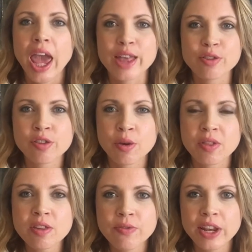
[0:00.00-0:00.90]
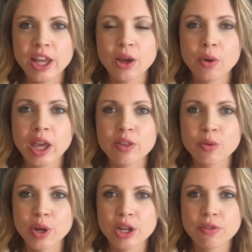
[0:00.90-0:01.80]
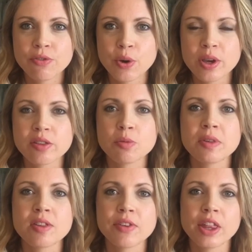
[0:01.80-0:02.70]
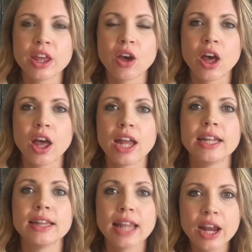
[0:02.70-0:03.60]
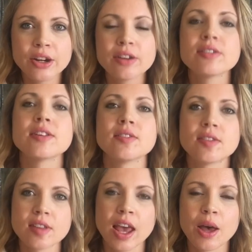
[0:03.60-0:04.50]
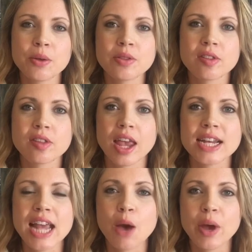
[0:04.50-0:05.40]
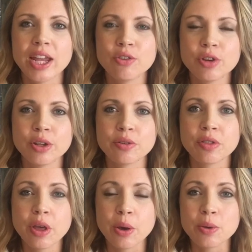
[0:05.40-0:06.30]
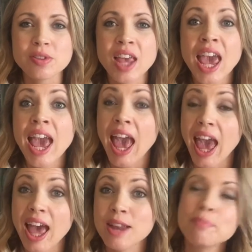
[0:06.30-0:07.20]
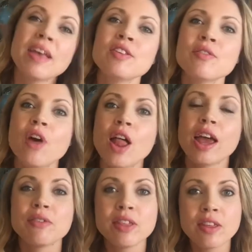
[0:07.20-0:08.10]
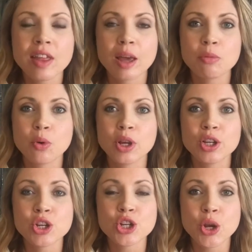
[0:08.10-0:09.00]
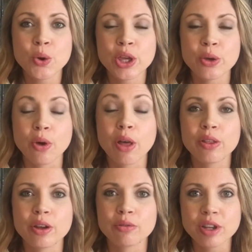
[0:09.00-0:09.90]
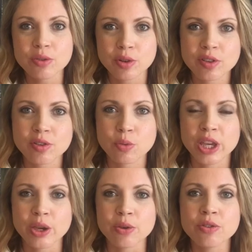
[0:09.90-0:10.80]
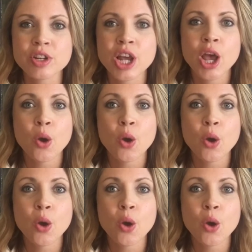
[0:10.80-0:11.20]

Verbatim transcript: And so this video is going to focus specifically on letters and sounds and how I introduce those. And best of all, everything that I'm going to show you, all the resources we used,